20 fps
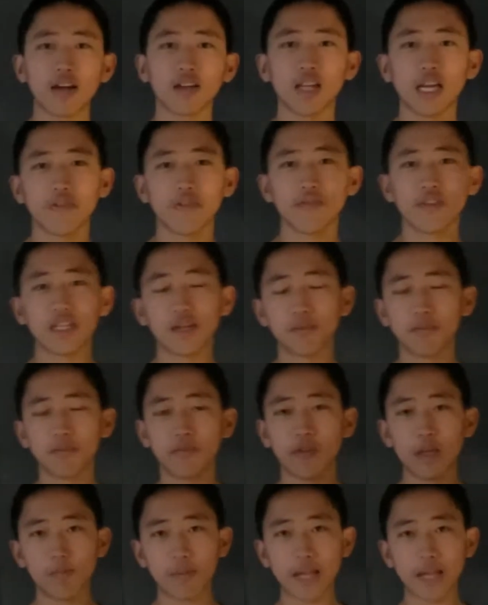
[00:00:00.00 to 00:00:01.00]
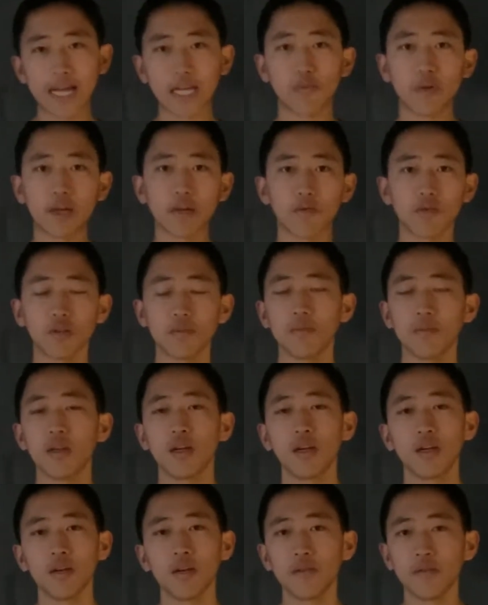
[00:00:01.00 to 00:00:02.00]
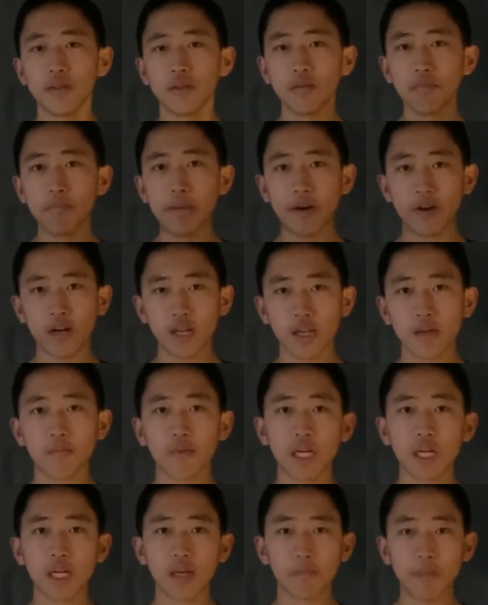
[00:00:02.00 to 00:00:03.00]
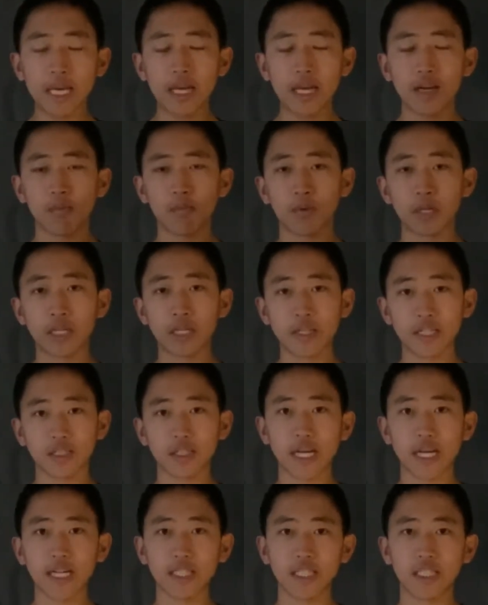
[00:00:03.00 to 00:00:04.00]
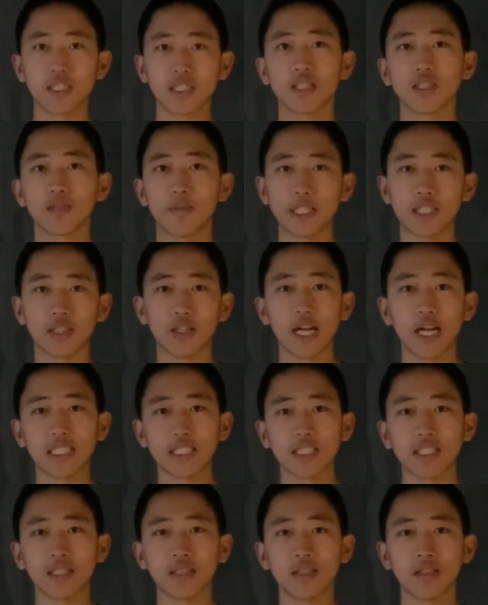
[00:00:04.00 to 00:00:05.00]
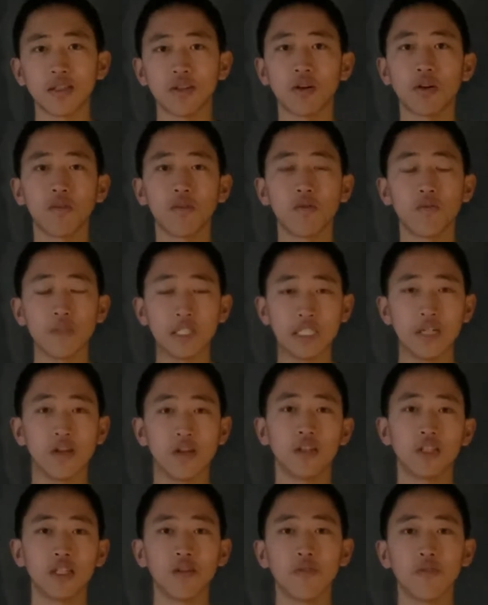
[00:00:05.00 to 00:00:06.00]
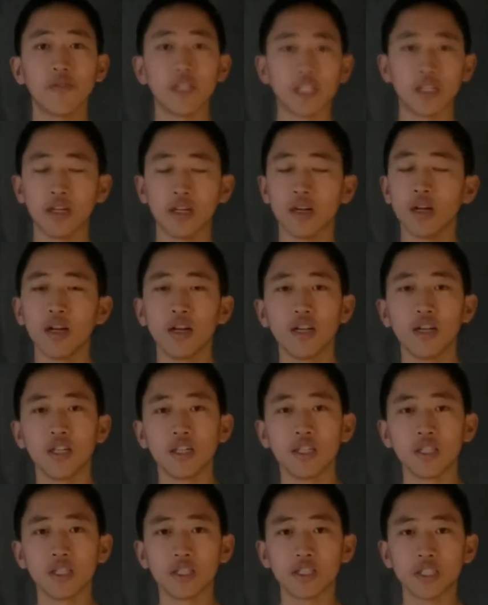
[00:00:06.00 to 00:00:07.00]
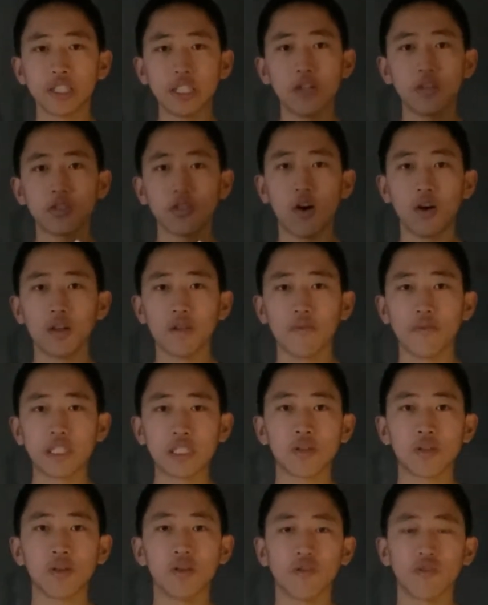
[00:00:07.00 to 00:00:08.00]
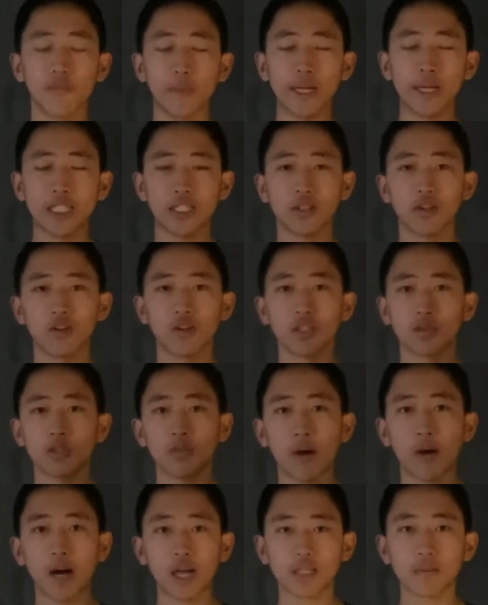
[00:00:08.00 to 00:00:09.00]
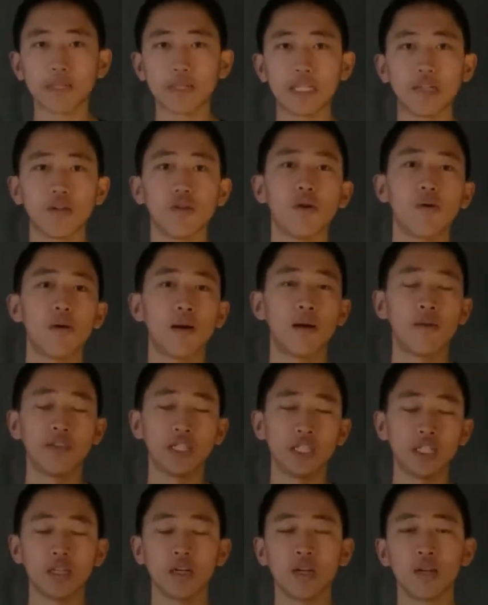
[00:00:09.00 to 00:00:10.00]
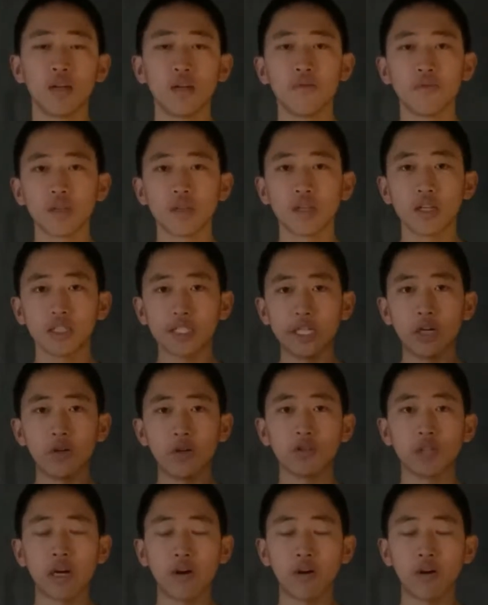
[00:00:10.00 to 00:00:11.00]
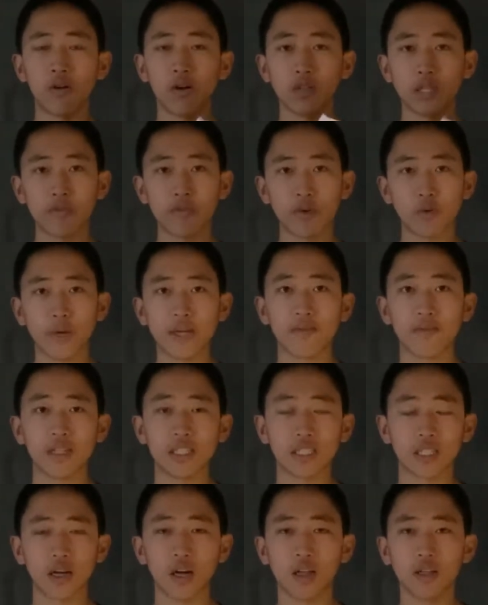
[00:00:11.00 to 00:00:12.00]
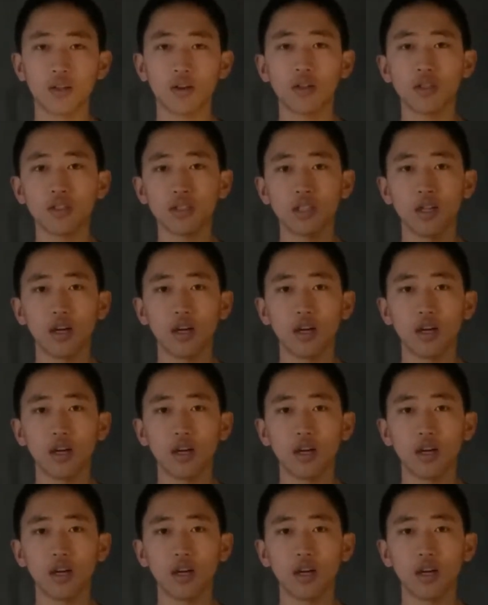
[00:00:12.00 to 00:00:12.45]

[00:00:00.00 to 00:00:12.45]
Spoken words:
life in a black and white room. Mary, being a brilliant scientist, specializes in the neurophysiology of vision. She knows all the physical information there is possibly to know about vision. She knows how different wavelengths of colors